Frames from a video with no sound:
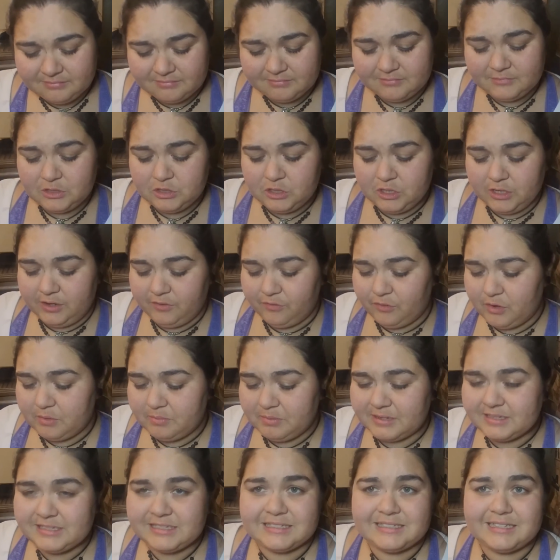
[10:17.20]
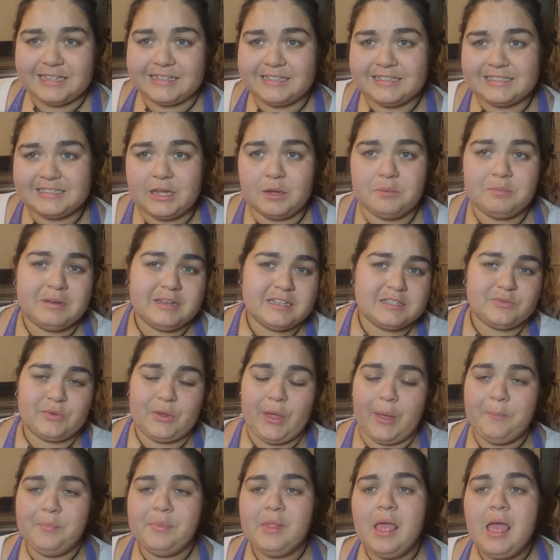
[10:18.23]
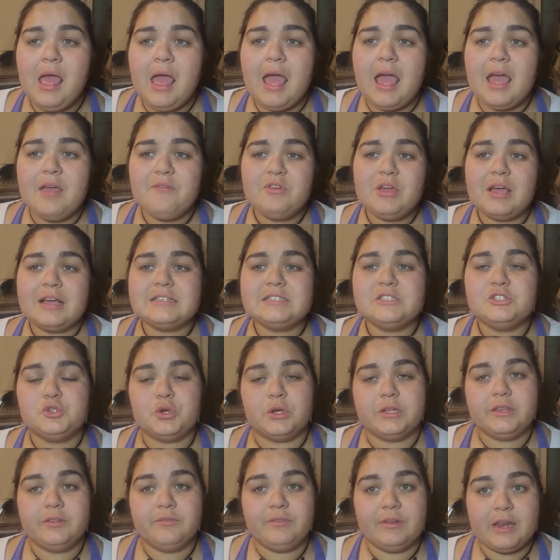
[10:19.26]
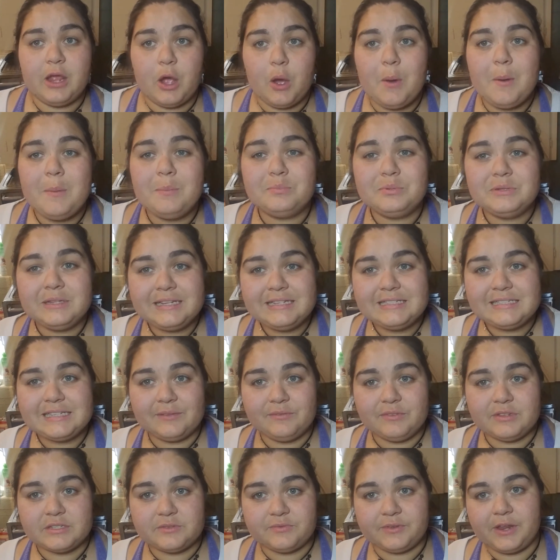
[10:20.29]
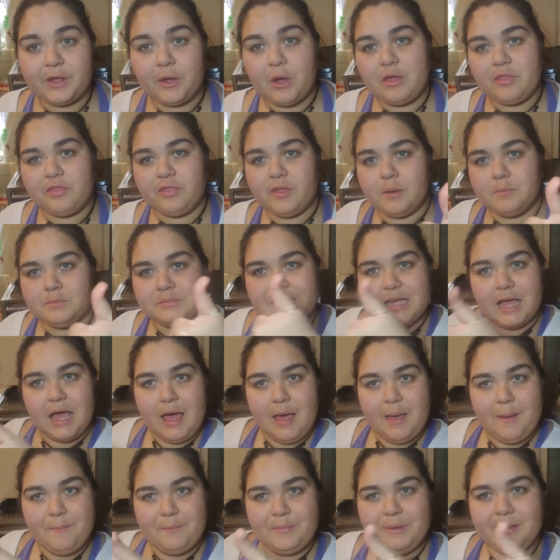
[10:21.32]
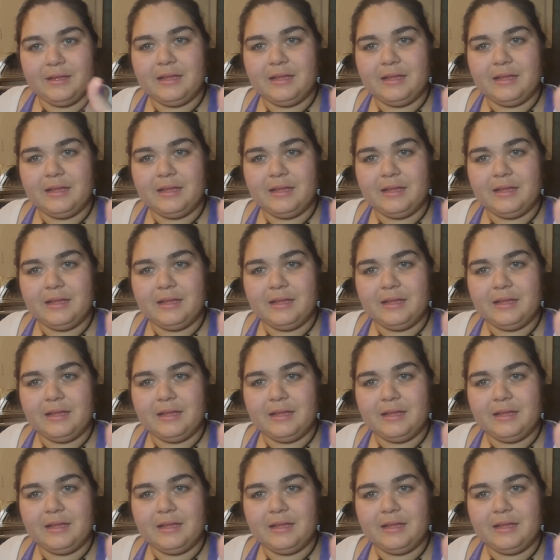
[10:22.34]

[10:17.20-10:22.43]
looking for a place to set this down, but it's okay. If you guys enjoyed the video, please give this video a thumbs up.